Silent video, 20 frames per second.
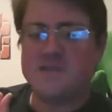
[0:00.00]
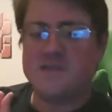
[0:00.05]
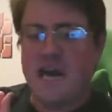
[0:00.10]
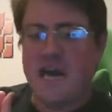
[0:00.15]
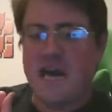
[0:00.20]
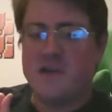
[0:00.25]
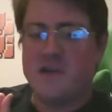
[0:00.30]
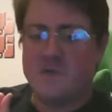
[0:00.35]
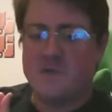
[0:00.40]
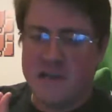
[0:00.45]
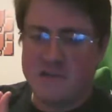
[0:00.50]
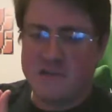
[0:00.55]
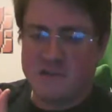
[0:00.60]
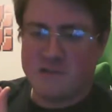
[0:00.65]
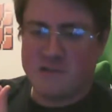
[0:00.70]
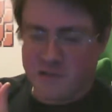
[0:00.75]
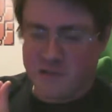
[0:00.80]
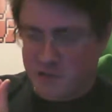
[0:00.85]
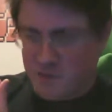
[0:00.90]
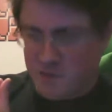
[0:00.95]
kind of retro
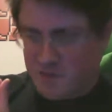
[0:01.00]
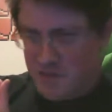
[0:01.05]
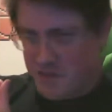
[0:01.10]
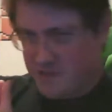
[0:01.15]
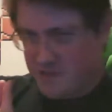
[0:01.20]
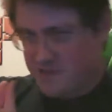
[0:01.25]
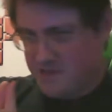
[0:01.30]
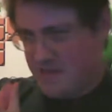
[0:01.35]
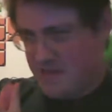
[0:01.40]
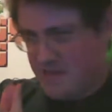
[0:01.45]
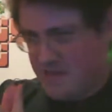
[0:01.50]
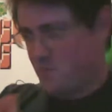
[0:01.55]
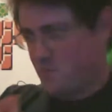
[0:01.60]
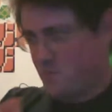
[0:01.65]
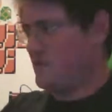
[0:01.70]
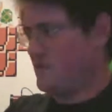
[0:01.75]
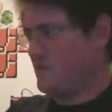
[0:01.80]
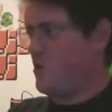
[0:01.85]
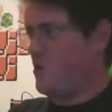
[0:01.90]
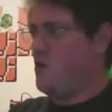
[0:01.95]
to me because that was a
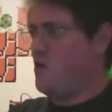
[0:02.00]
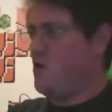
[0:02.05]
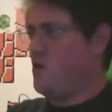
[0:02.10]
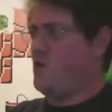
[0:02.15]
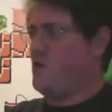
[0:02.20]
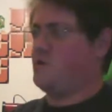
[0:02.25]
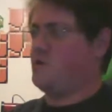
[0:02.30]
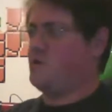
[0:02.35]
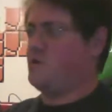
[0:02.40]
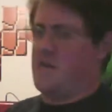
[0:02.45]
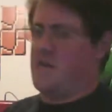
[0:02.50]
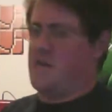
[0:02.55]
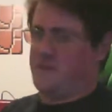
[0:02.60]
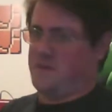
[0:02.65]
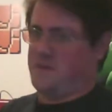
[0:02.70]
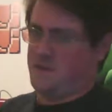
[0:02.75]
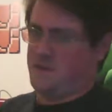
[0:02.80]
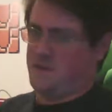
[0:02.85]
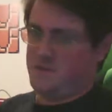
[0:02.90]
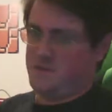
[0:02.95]
long time
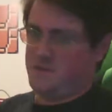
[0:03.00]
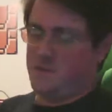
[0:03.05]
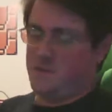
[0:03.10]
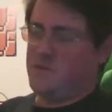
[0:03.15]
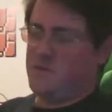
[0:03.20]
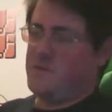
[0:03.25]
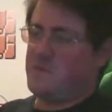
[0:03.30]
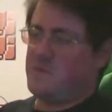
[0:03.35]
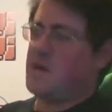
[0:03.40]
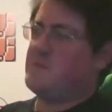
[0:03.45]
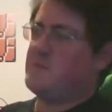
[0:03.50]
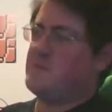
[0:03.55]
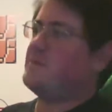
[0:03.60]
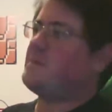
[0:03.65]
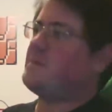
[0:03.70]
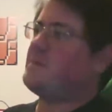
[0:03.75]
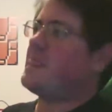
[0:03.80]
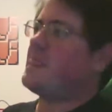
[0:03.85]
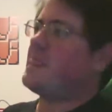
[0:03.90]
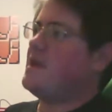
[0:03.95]
ago. Don't remind me.
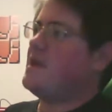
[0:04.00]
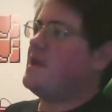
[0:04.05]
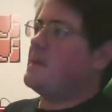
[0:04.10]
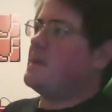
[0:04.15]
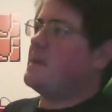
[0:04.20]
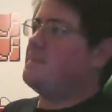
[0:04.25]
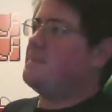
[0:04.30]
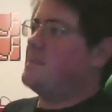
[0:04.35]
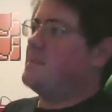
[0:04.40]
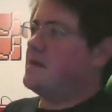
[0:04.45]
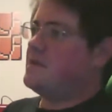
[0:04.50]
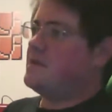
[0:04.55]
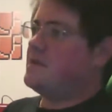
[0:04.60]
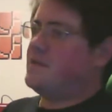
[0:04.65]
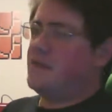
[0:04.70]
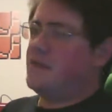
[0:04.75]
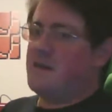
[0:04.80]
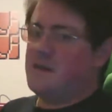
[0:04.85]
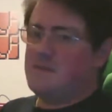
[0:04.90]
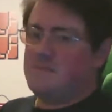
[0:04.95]
But,
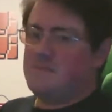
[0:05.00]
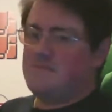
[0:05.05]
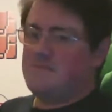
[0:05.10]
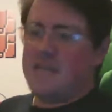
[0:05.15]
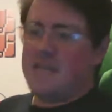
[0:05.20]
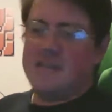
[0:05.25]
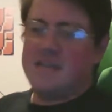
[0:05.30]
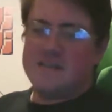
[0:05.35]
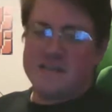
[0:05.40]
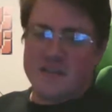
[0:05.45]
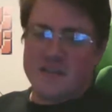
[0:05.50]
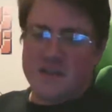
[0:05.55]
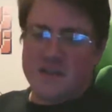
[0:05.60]
and it's still